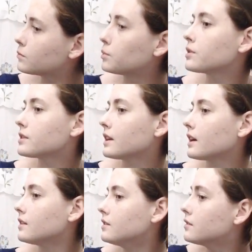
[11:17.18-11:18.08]
Both
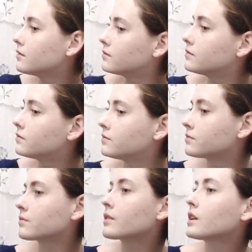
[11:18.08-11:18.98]
sides.
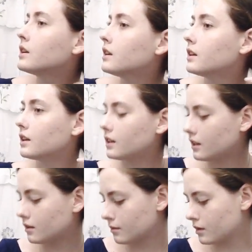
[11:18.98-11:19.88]
And
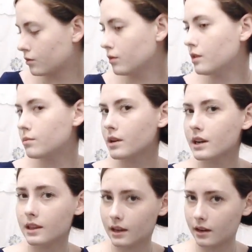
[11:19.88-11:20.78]
now I'm going to hold the braid
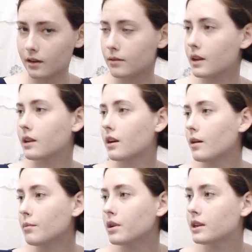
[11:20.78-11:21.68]
in the air and
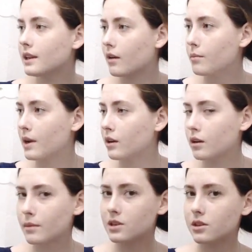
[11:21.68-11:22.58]
not put it down back
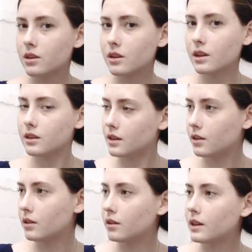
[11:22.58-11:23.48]
on my shirt
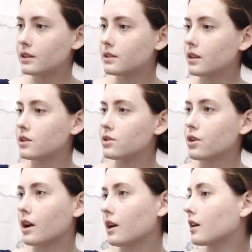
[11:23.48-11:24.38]
until it's done
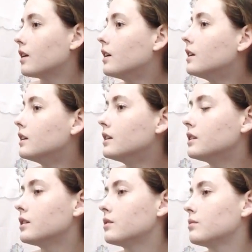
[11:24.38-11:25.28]
drying.
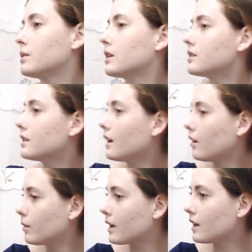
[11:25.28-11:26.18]
Because that
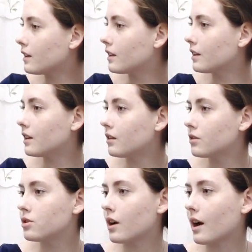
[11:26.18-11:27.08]
way it'll
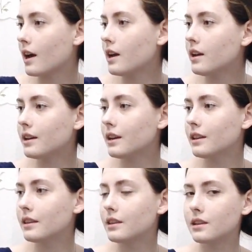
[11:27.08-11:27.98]
dry
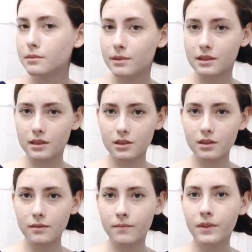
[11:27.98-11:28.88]
in this
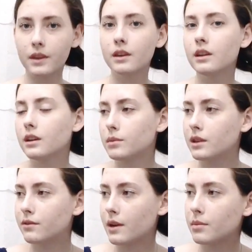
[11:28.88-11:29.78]
position, but
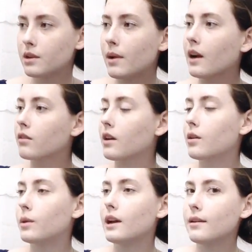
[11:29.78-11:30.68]
if I put it back right
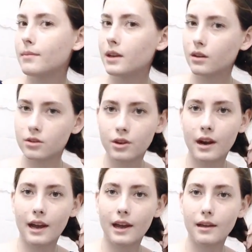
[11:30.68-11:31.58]
away, it'll
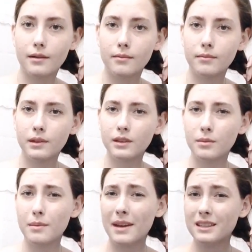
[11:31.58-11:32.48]
dry a little
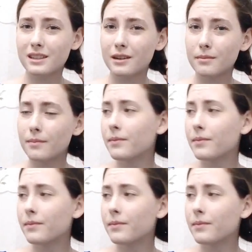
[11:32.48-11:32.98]
bit messed up.